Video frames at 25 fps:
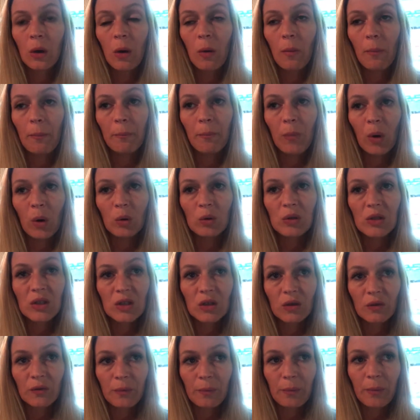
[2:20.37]
most
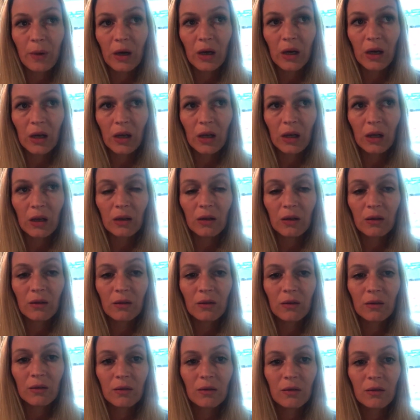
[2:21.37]
of my
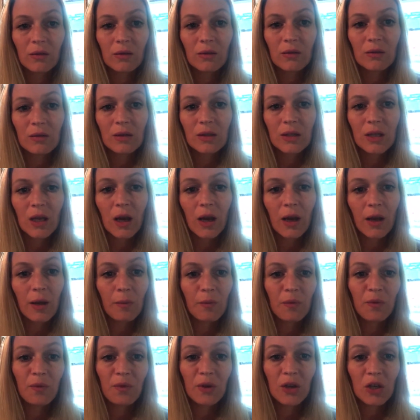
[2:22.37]

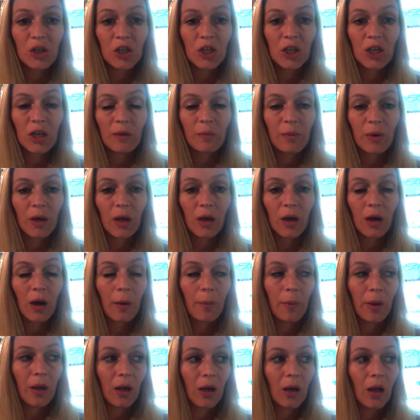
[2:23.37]
time fish keeping, I
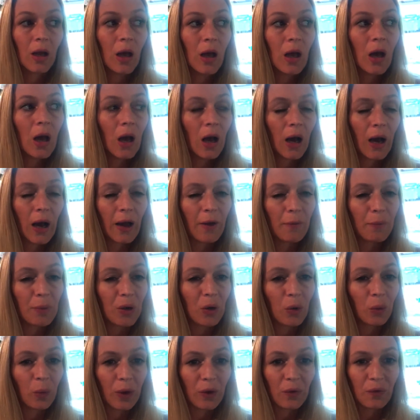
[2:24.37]
mean, I've been
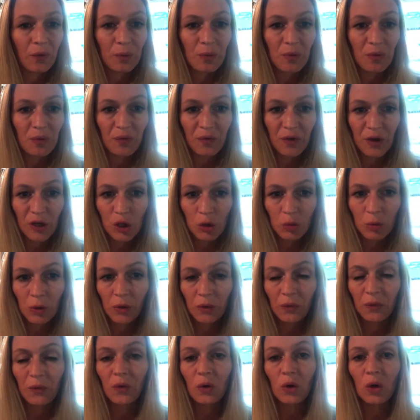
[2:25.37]
away from the fish
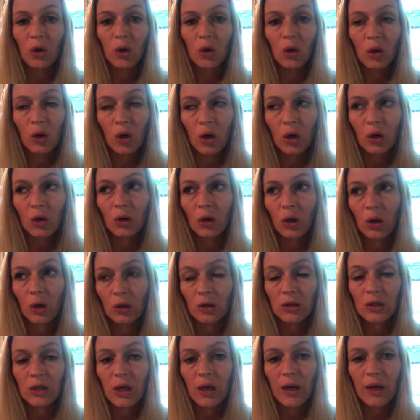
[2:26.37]
world for a long,
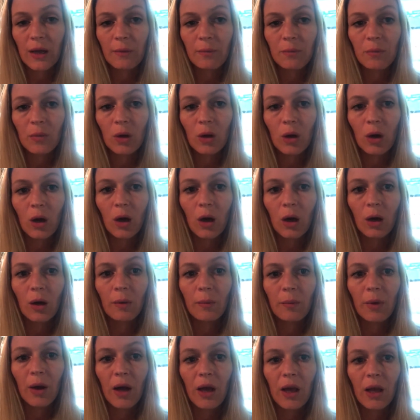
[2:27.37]
long time.
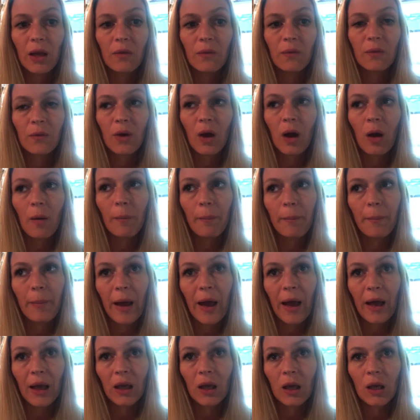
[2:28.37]
I've come
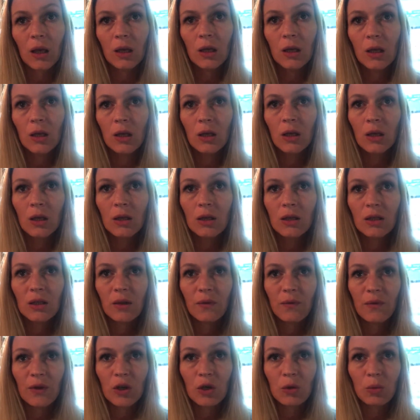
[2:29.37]
back to
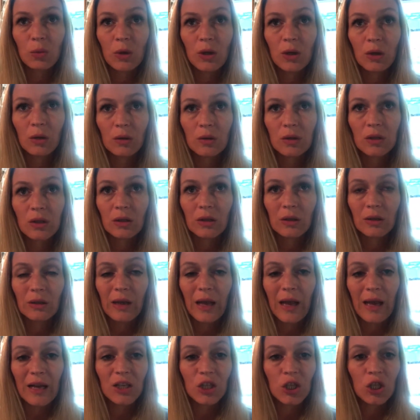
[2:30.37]
the fish world
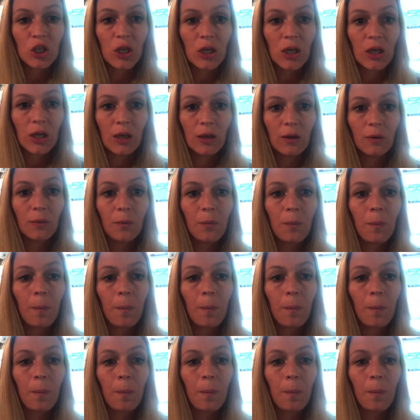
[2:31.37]
last year,